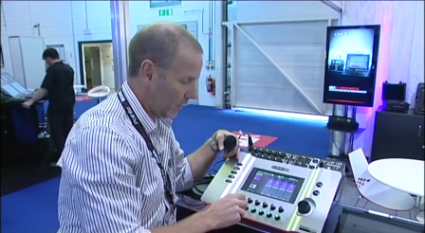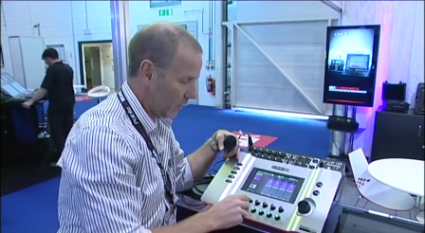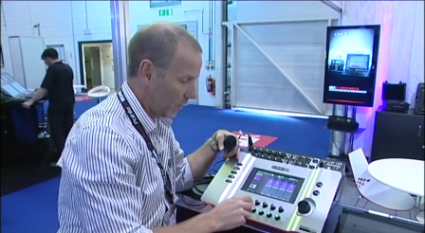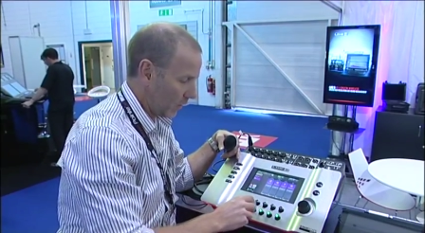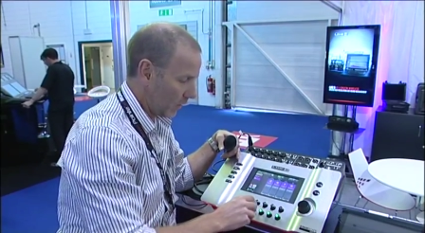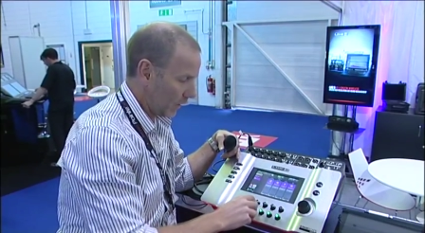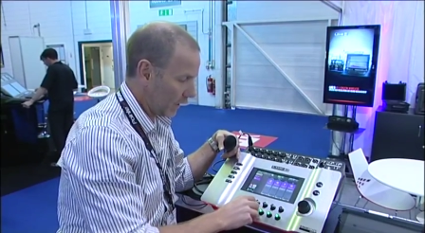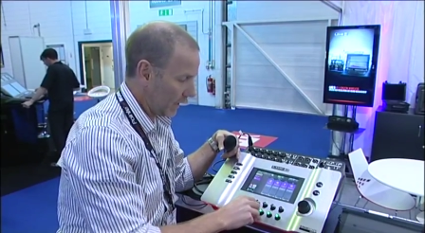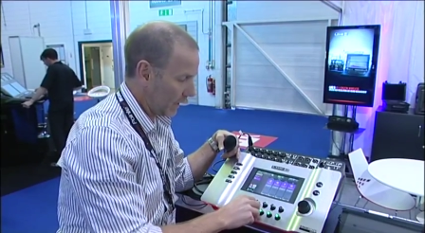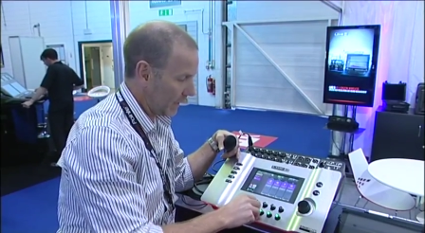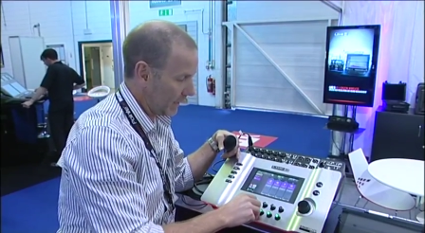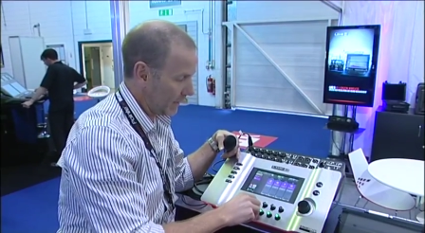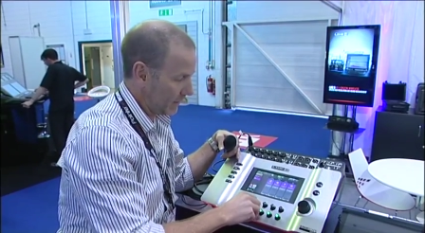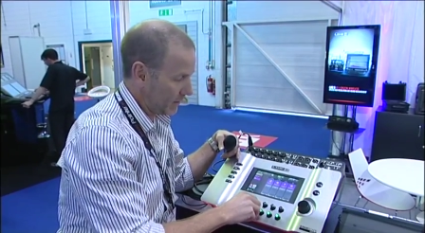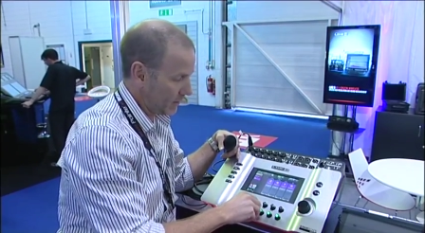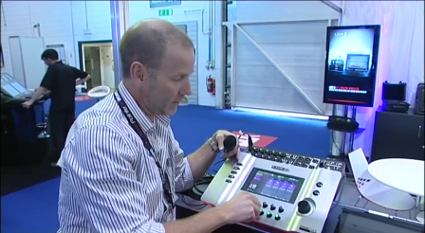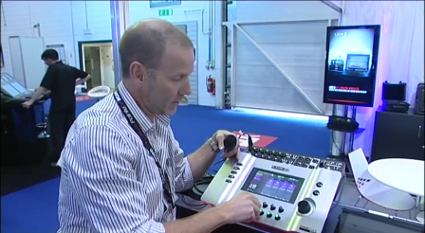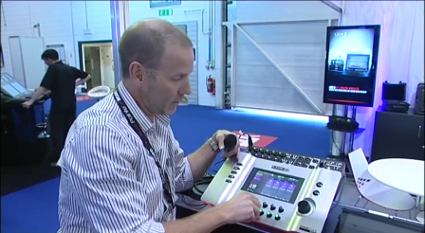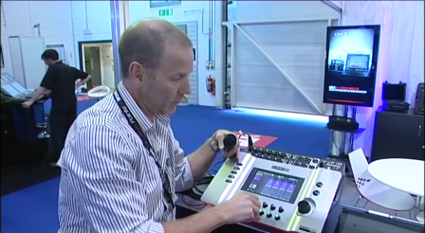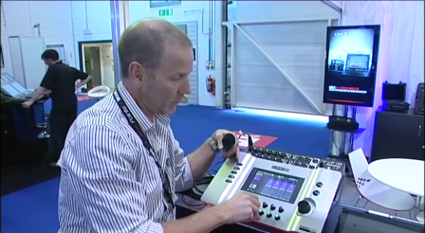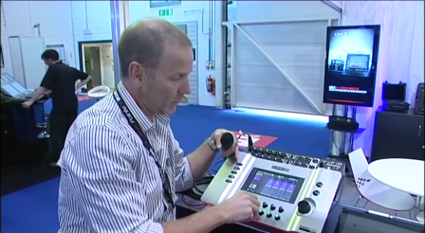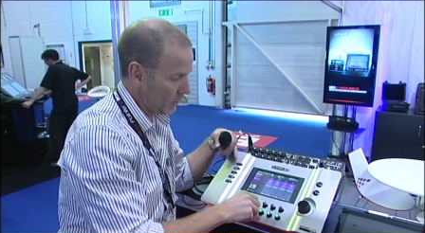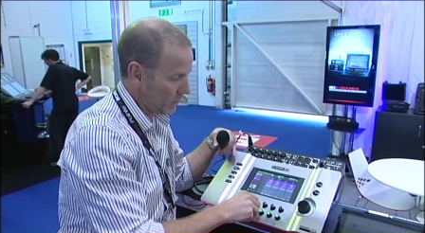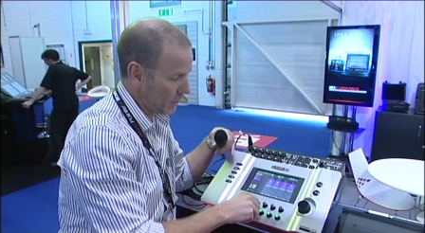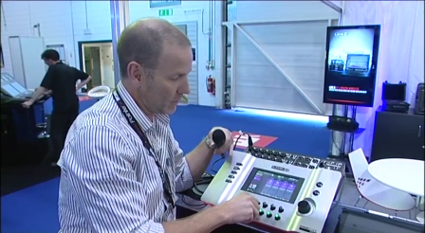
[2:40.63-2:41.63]
All I need to
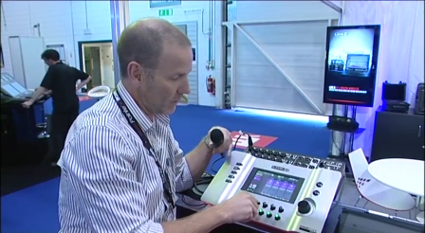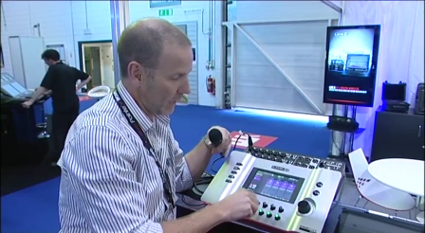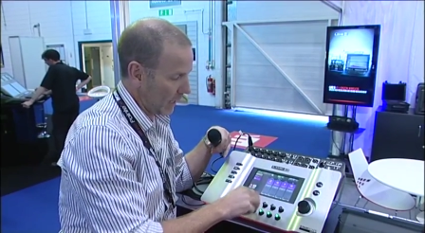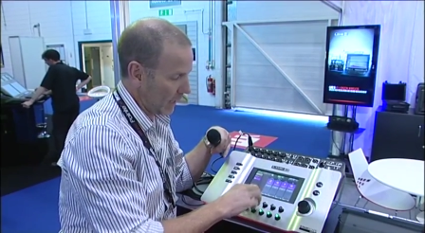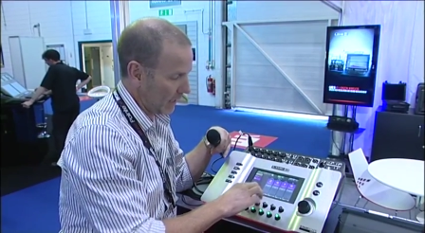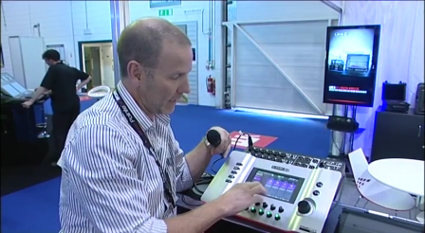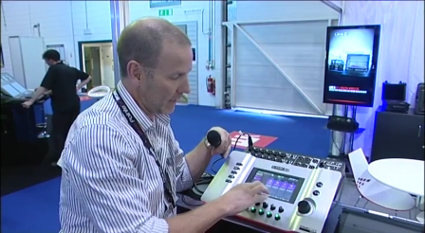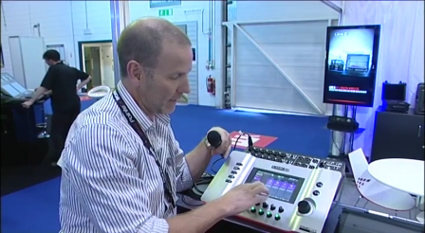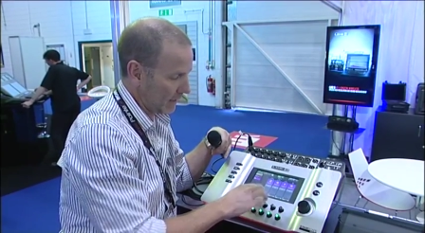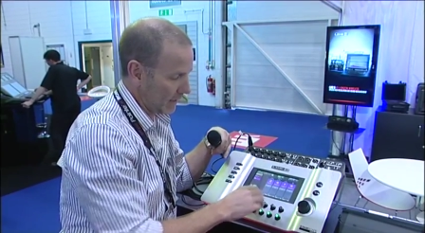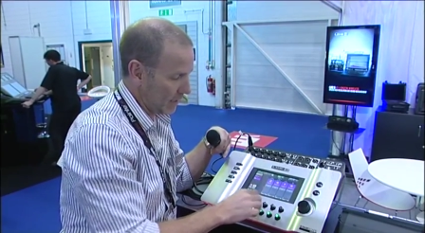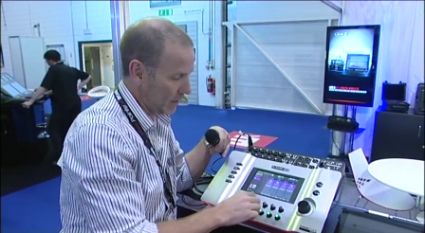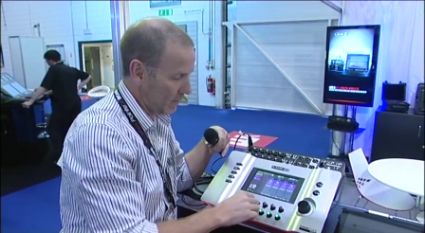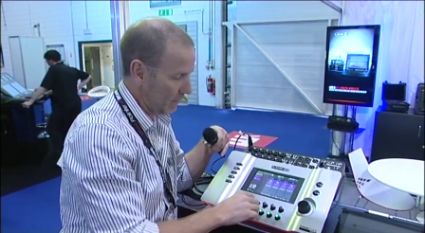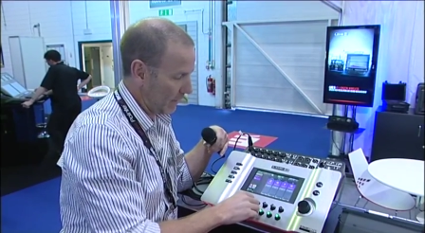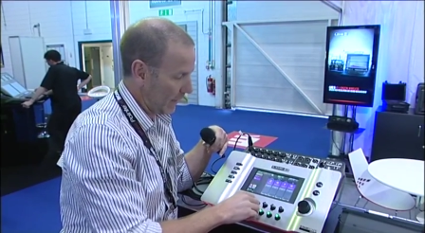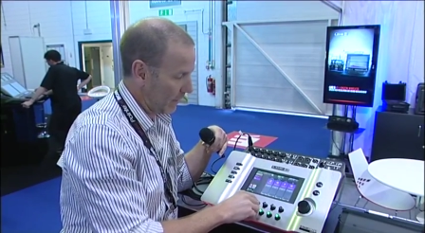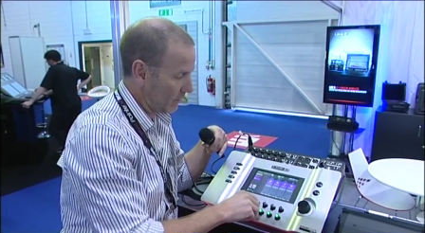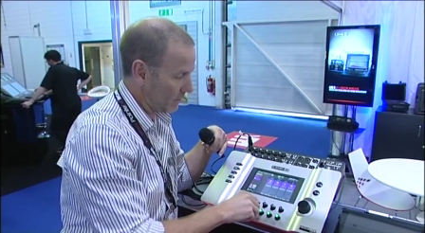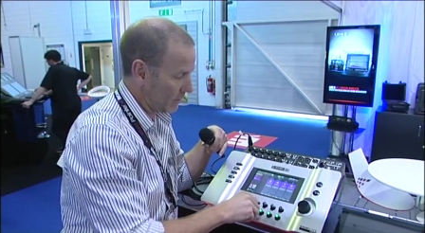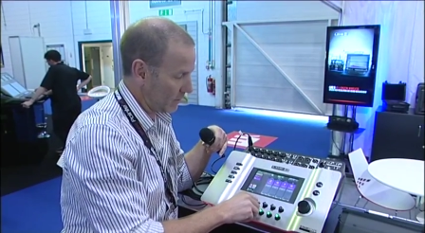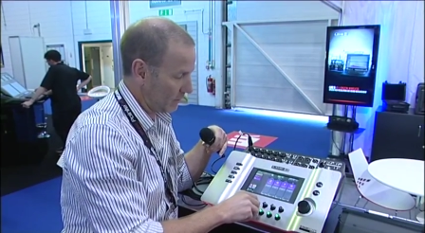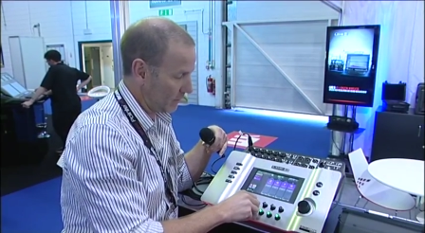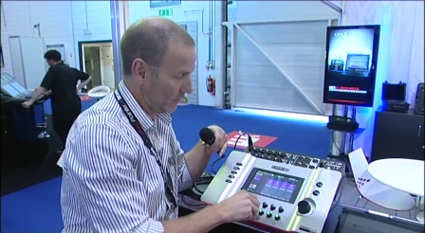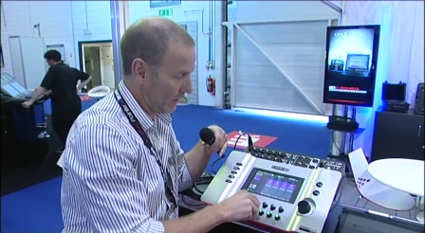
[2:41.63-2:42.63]
do is dial in the
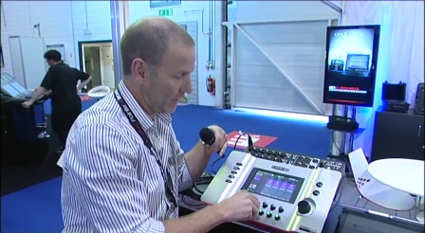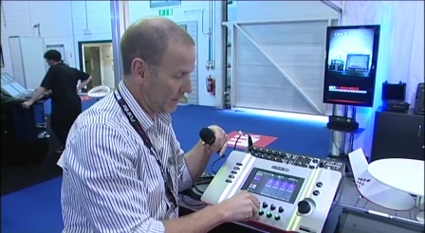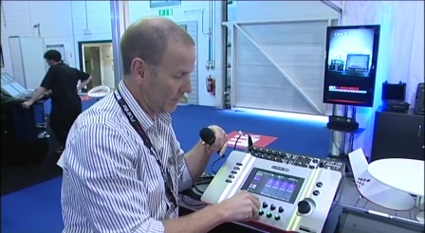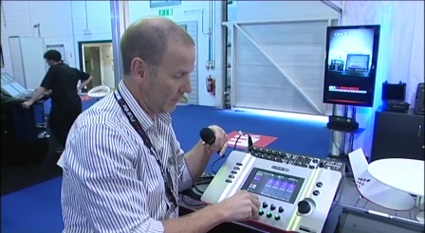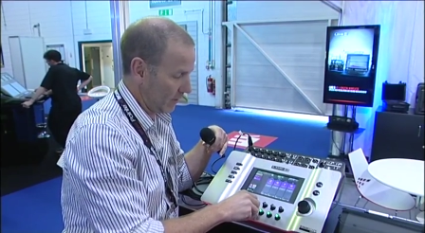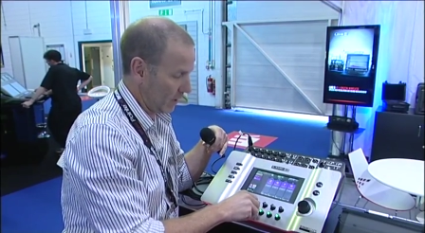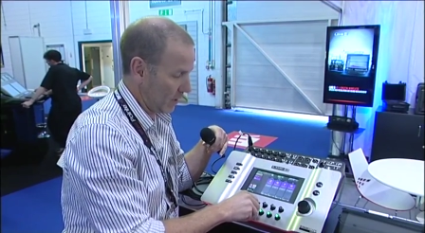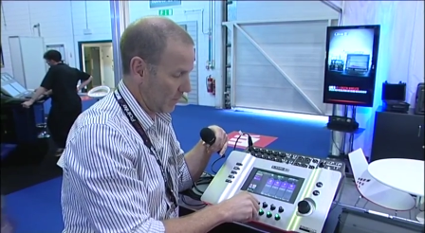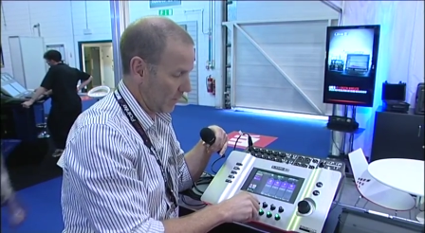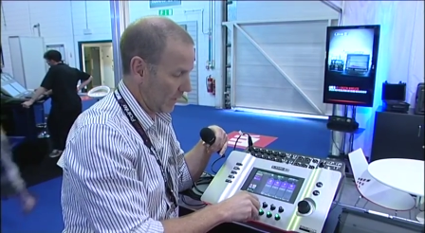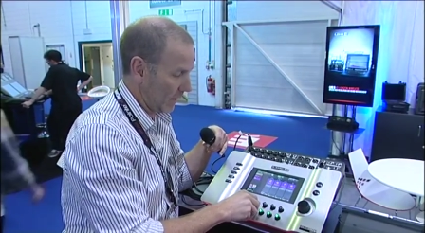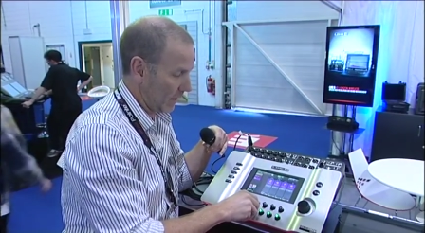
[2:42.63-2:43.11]
amount of reverb.